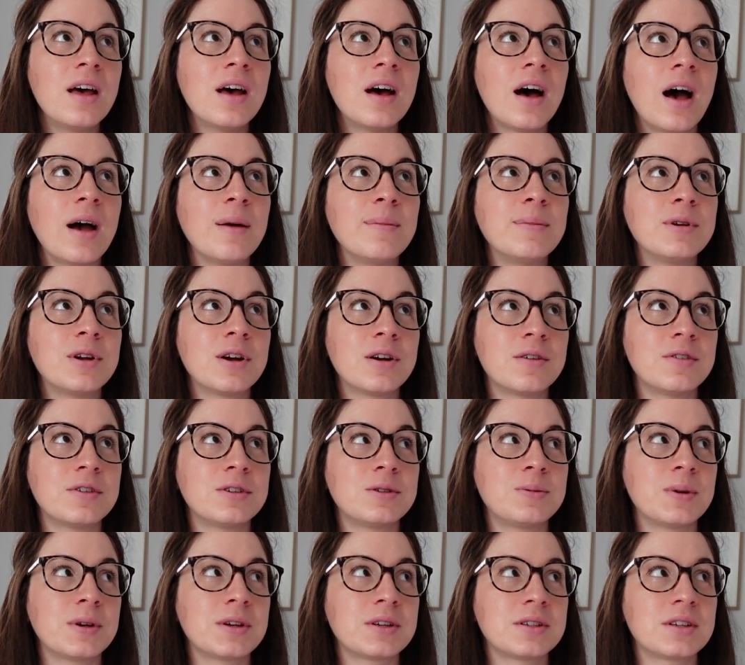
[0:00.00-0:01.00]
I'm nervous
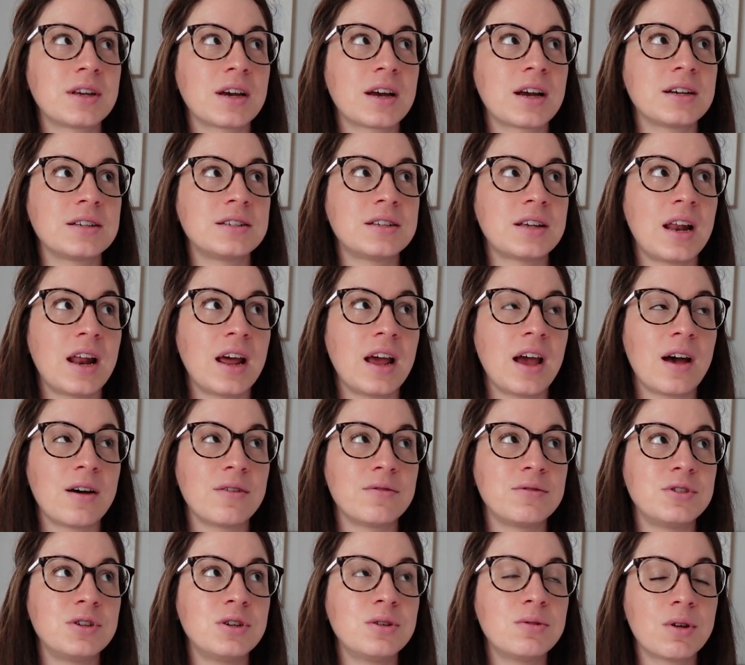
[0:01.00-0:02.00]
because, like I said, I
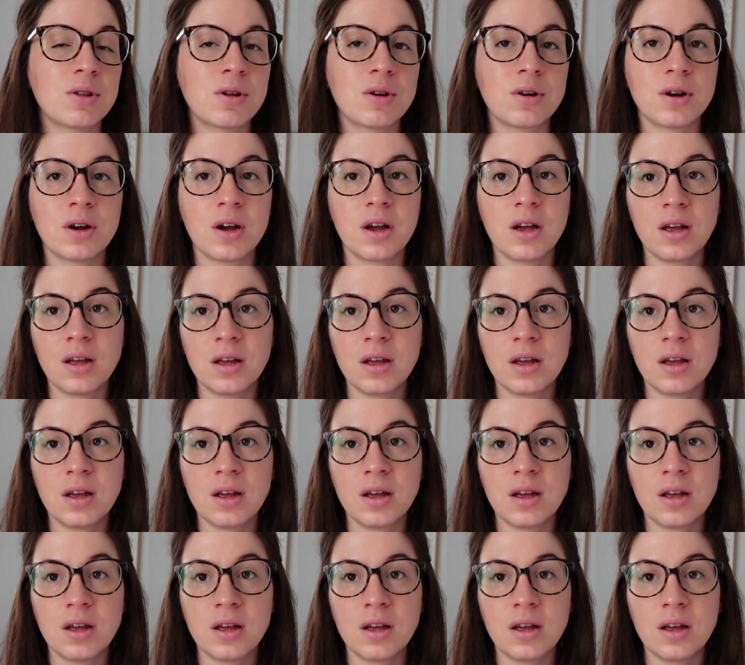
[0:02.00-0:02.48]
have two other